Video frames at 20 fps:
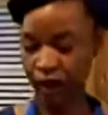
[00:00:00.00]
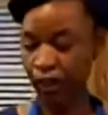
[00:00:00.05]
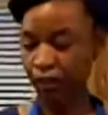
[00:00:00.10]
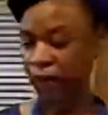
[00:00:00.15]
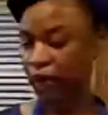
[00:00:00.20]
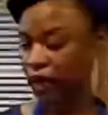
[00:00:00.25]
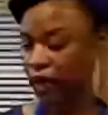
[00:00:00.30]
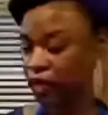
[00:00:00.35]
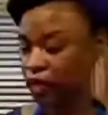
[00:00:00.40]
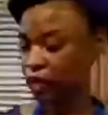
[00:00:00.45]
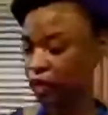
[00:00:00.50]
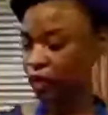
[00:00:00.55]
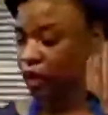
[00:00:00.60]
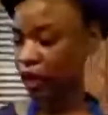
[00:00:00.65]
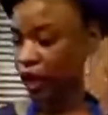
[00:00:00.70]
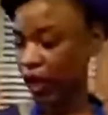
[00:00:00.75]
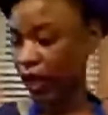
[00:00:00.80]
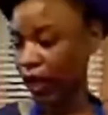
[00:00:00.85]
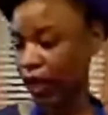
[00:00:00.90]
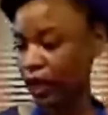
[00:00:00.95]
I'm actually going
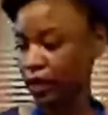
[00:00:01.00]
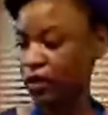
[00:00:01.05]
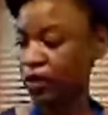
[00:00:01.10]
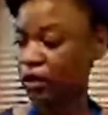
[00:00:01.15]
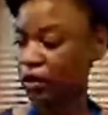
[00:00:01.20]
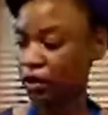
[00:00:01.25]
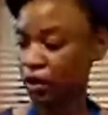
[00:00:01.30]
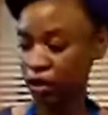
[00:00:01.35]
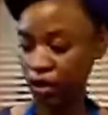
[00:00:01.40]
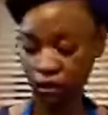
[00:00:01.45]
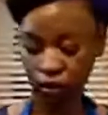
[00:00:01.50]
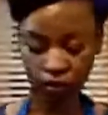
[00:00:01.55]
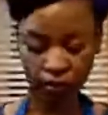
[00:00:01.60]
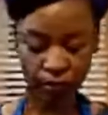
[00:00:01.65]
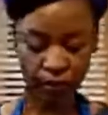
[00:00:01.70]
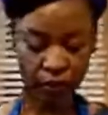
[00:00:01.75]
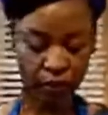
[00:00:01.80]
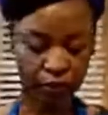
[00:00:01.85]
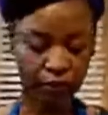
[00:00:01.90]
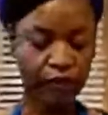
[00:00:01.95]
to add just a little
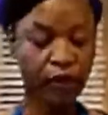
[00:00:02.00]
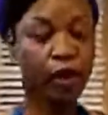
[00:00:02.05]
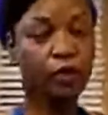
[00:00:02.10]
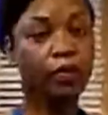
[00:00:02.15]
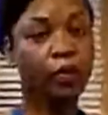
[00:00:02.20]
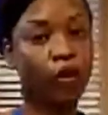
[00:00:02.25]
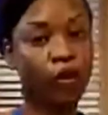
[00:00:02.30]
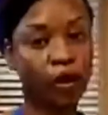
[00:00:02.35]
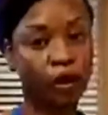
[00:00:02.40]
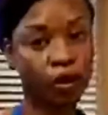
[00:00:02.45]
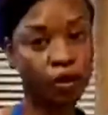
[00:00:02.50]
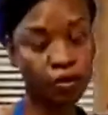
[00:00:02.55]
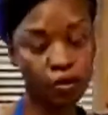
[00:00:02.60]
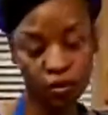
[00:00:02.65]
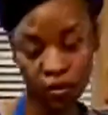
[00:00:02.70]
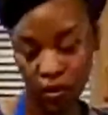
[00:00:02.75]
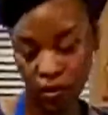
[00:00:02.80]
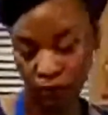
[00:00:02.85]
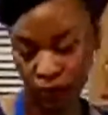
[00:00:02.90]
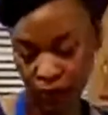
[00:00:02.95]
bit of oil
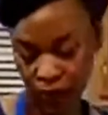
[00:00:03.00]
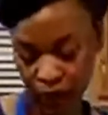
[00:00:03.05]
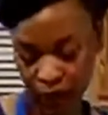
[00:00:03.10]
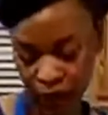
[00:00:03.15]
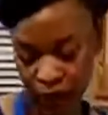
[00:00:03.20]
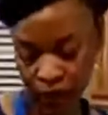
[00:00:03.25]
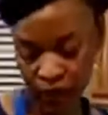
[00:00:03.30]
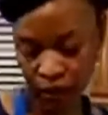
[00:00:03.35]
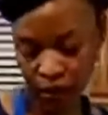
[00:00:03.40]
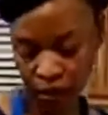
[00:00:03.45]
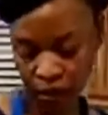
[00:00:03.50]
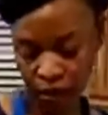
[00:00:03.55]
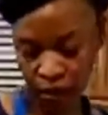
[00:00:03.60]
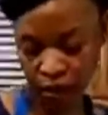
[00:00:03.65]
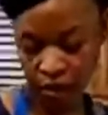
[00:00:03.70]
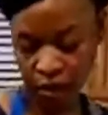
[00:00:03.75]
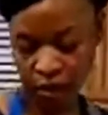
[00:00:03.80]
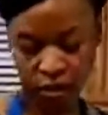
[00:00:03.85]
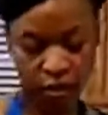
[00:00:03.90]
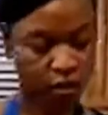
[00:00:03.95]
to make it easier